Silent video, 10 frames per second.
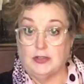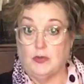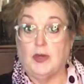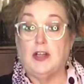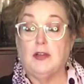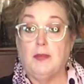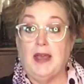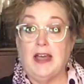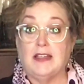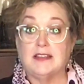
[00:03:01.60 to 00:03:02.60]
to wear the
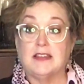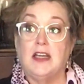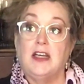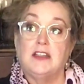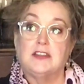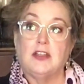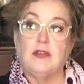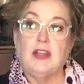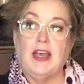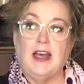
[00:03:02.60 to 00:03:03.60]
mask, so
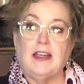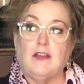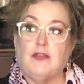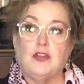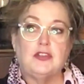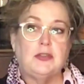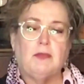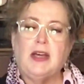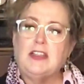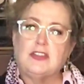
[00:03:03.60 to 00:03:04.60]
that at first it
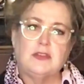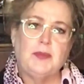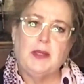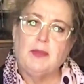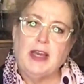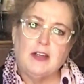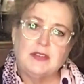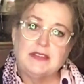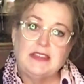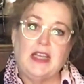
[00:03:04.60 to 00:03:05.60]
might just be a matter of
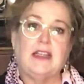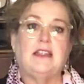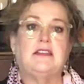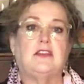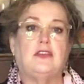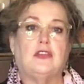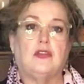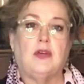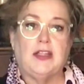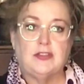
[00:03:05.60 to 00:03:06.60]
seconds, and you can
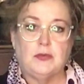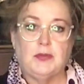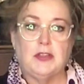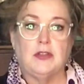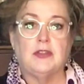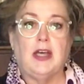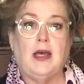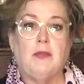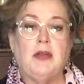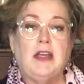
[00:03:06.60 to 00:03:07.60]
gradually build
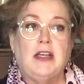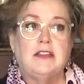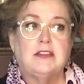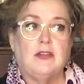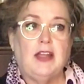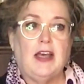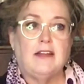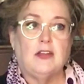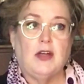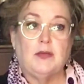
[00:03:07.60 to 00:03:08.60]
up so
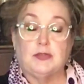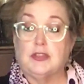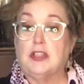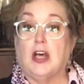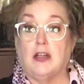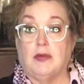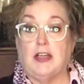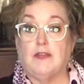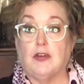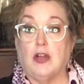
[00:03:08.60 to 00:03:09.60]
that they're able to
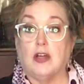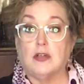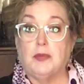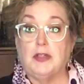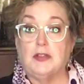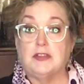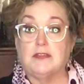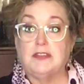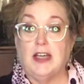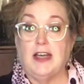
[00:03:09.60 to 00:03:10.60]
tolerate it for longer periods
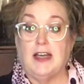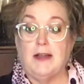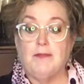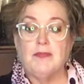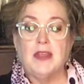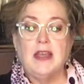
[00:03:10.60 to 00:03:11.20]
of time.